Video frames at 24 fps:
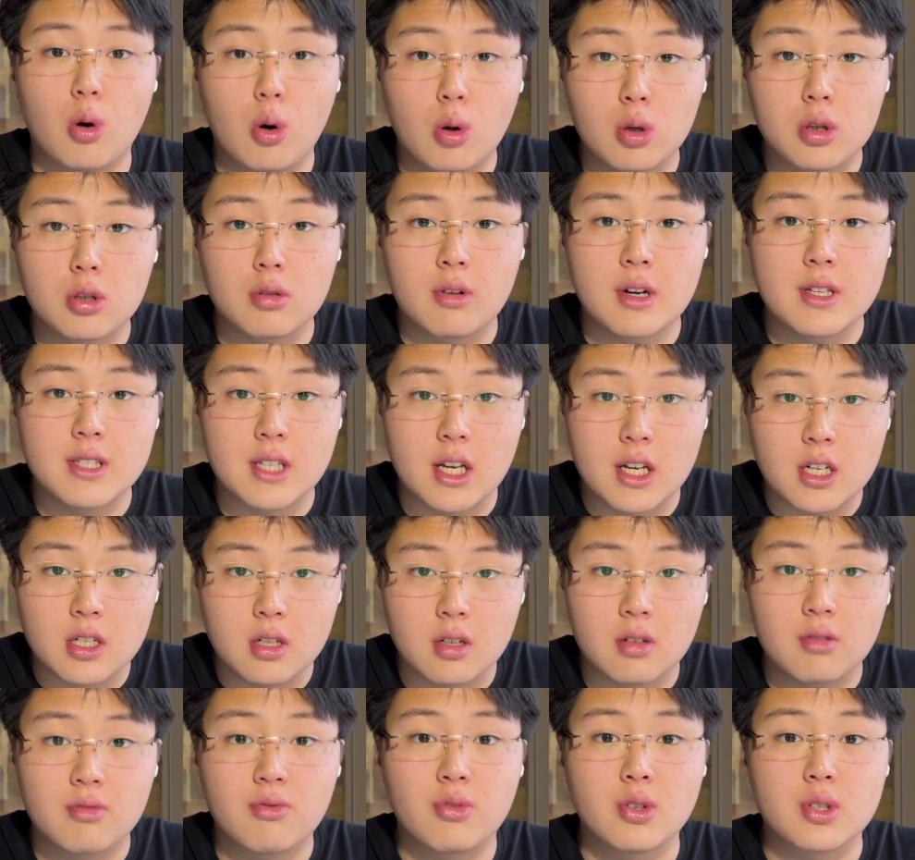
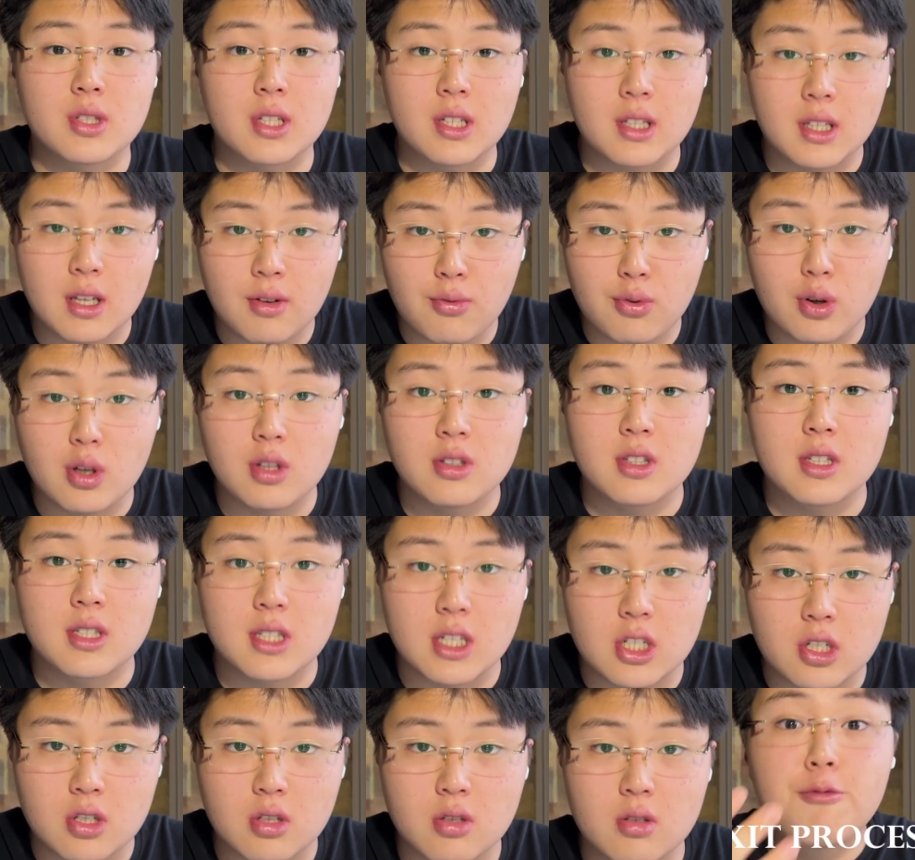authorization for significant
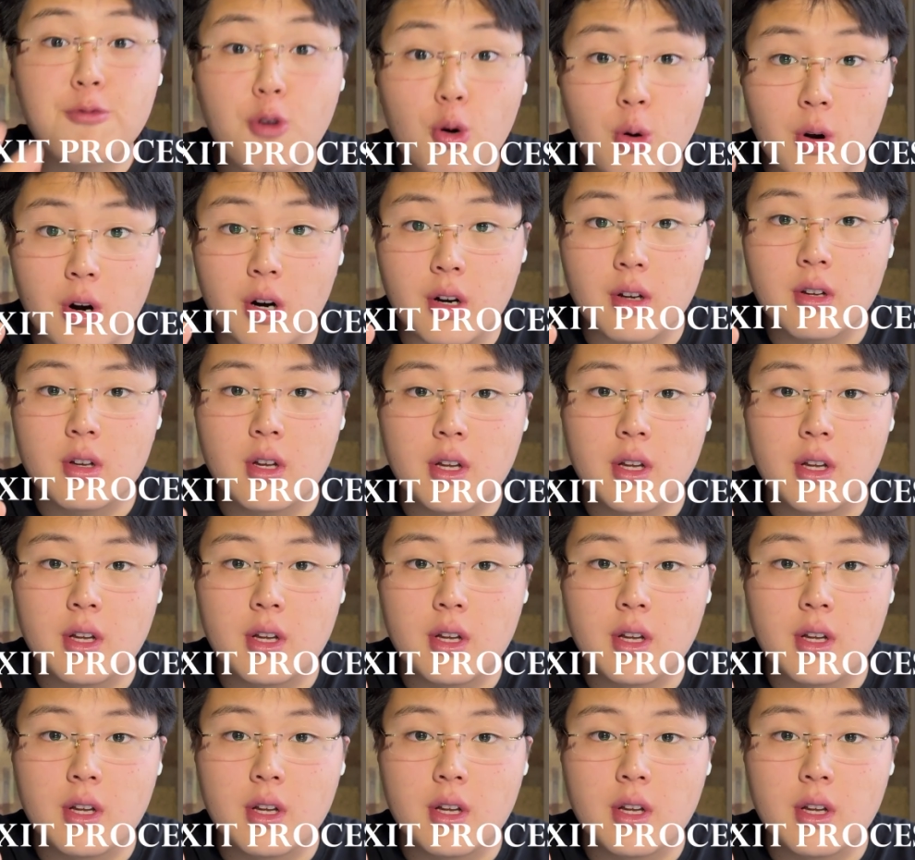decisions. 4.